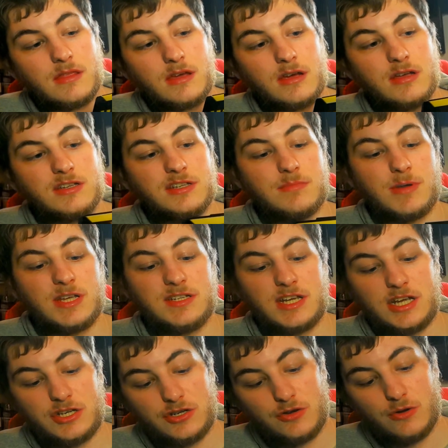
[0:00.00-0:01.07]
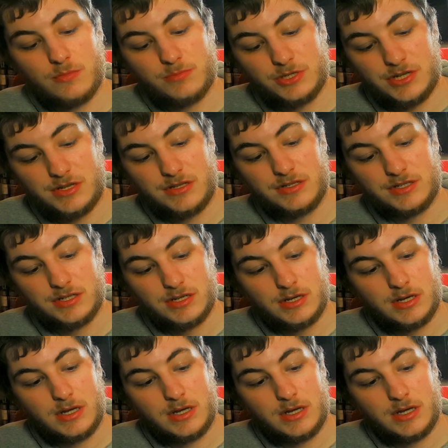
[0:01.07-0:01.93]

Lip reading: customization options